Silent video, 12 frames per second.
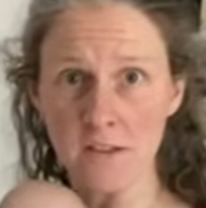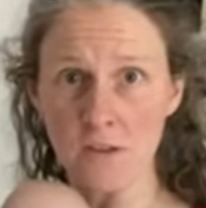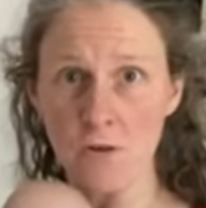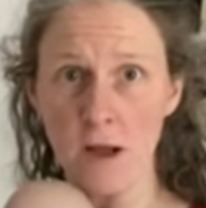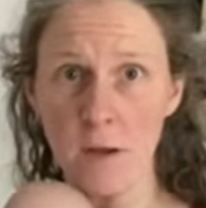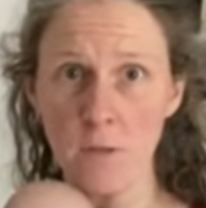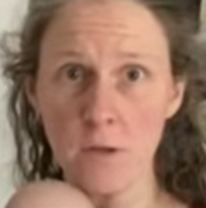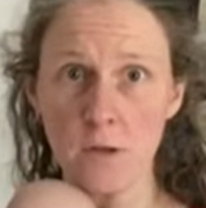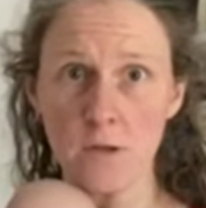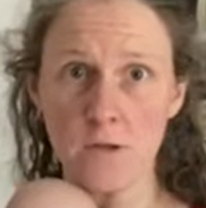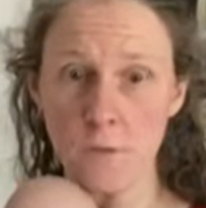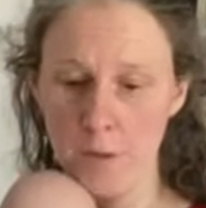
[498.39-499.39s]
strap
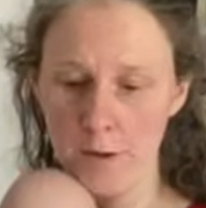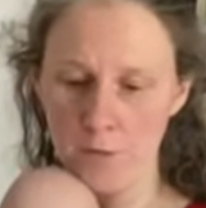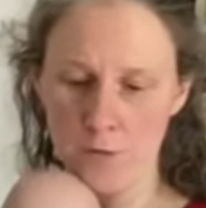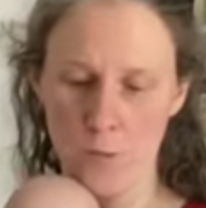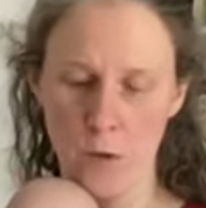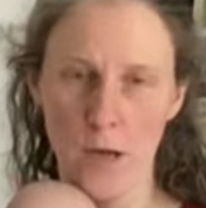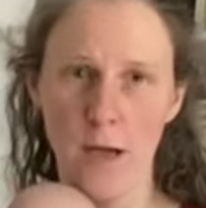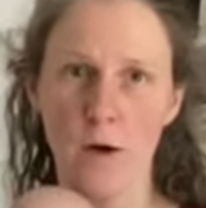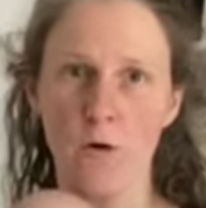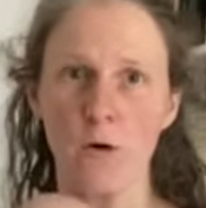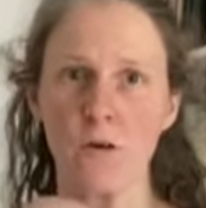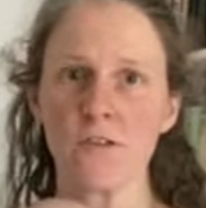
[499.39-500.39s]
to be able to pull it
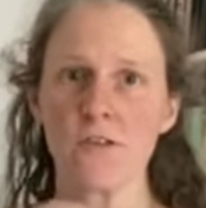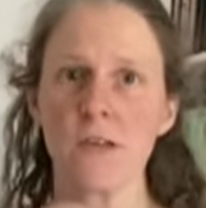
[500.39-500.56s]
across.